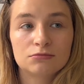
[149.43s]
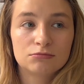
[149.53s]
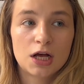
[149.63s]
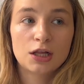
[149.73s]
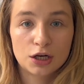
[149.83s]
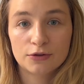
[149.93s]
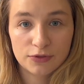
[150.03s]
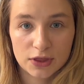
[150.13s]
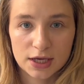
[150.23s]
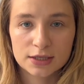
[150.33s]
lot of
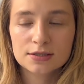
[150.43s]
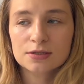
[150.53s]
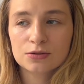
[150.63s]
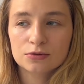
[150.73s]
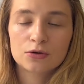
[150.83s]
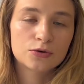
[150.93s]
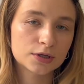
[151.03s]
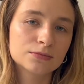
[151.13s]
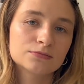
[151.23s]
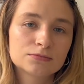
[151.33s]
things,
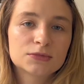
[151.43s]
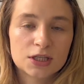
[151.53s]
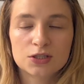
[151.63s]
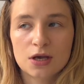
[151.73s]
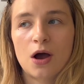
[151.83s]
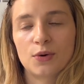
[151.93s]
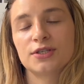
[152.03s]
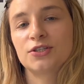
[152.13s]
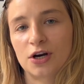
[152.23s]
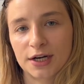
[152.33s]
or that's how I
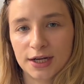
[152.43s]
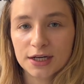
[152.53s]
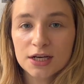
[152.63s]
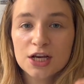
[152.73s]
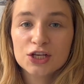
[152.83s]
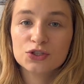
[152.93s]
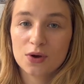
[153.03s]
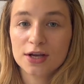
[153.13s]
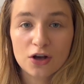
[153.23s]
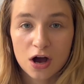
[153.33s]
started. So
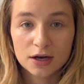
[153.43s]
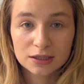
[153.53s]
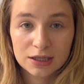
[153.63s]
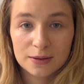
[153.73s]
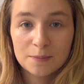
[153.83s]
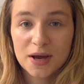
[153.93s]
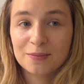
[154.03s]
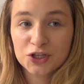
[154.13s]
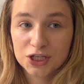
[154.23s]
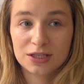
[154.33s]
I got my
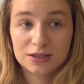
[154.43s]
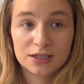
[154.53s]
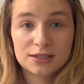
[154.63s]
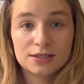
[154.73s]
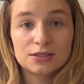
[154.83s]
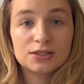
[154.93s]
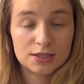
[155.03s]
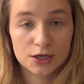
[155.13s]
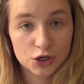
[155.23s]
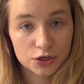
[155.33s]
machine that is a
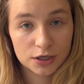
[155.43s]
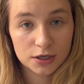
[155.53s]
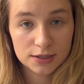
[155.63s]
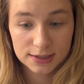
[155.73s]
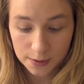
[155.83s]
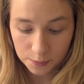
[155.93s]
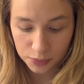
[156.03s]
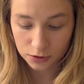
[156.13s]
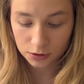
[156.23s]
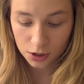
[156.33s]
Singer,
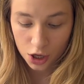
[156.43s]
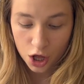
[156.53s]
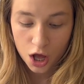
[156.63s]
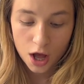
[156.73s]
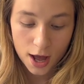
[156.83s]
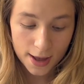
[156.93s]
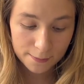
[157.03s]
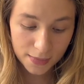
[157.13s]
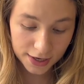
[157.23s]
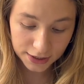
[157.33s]
simple, and
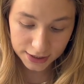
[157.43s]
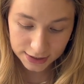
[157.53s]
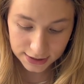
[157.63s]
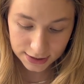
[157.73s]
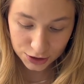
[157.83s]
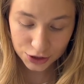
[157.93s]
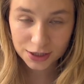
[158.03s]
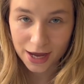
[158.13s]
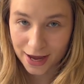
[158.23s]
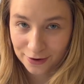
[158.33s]
mine is,
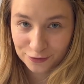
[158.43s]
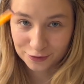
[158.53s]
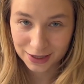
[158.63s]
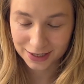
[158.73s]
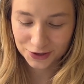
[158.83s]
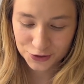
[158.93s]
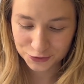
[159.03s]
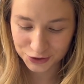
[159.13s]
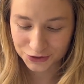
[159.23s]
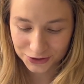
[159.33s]
I have over
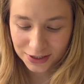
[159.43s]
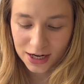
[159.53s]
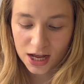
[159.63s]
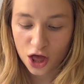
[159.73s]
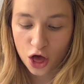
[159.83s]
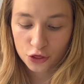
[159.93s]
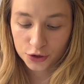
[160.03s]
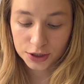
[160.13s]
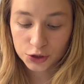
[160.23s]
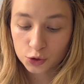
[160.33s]
here,
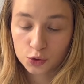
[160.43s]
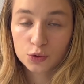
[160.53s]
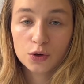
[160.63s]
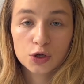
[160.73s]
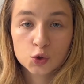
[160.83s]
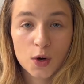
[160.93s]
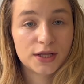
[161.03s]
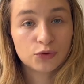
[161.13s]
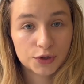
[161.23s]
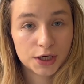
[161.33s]

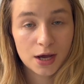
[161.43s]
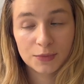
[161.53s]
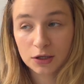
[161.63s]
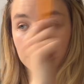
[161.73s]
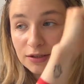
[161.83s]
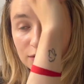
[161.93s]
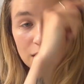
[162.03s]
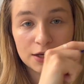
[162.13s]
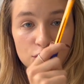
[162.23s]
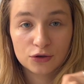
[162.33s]
3223. I'm gonna leave
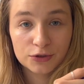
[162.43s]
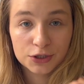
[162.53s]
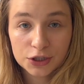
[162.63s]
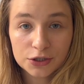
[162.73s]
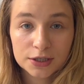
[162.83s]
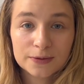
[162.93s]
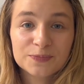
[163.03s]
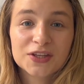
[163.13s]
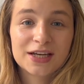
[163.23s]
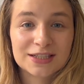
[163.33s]
it over here,
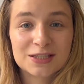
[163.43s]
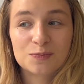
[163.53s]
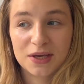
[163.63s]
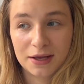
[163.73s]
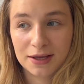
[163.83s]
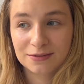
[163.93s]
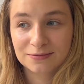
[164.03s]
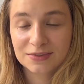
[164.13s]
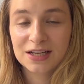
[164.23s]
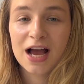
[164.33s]
and it's pink.
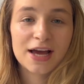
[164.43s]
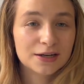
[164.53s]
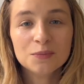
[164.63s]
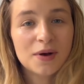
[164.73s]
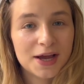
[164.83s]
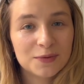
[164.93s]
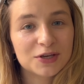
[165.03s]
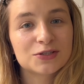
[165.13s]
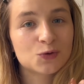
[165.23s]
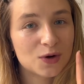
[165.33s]
I didn't buy it
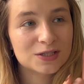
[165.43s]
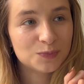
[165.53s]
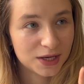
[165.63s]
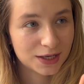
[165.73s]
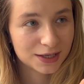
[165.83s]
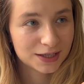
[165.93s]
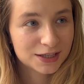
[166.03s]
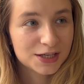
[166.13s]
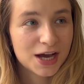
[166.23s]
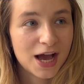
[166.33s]
because it was pink.
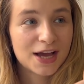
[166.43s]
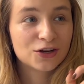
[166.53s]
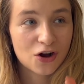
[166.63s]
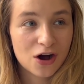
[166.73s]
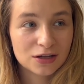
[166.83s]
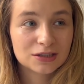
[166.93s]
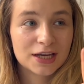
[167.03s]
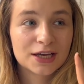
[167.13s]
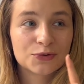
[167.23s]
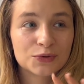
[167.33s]
I got
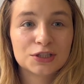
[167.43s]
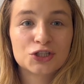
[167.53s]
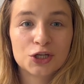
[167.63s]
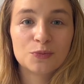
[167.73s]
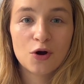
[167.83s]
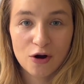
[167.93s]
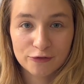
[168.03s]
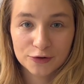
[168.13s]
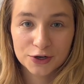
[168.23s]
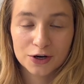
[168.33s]
a really cheap
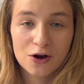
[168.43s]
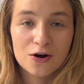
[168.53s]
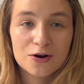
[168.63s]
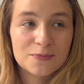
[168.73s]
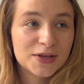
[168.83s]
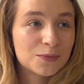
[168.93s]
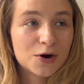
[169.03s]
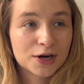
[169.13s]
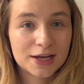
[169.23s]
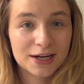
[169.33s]
offer on Main
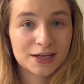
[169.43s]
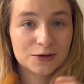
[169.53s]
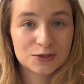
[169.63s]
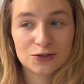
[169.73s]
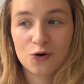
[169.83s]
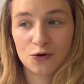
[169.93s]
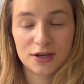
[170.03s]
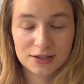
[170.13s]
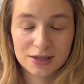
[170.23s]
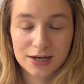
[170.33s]
Market.
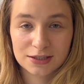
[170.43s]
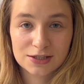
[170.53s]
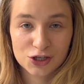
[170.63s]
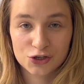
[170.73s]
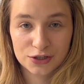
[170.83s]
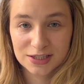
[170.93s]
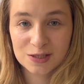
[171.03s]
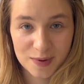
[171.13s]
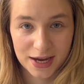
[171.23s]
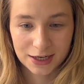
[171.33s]
That is here in
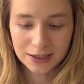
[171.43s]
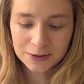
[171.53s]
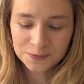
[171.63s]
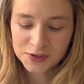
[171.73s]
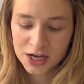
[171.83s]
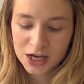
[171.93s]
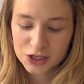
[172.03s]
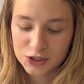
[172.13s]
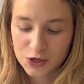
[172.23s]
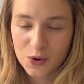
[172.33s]
Spain.
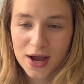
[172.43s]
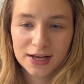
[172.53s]
So